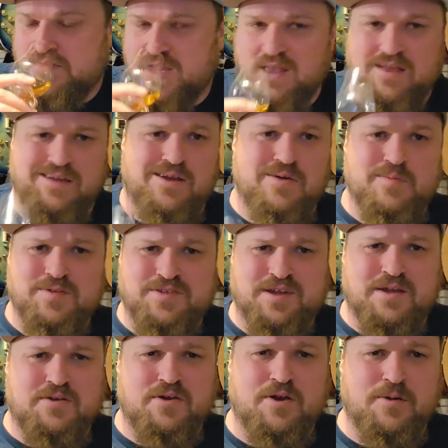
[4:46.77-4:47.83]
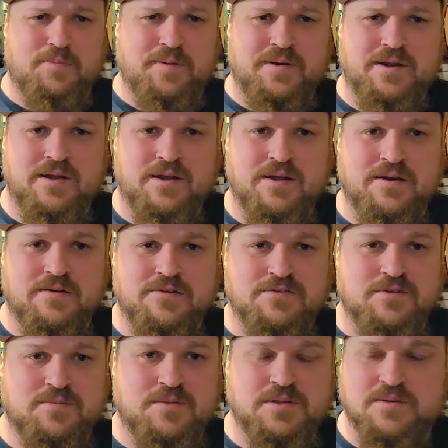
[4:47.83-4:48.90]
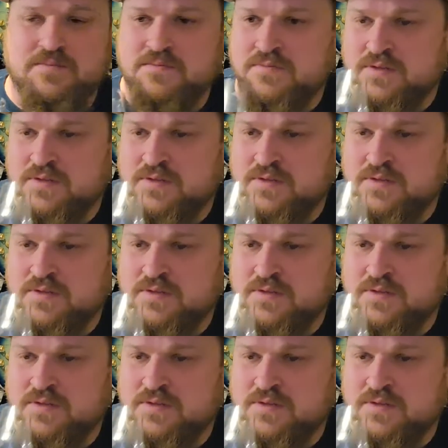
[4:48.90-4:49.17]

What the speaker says: like almost like a turpentine or something.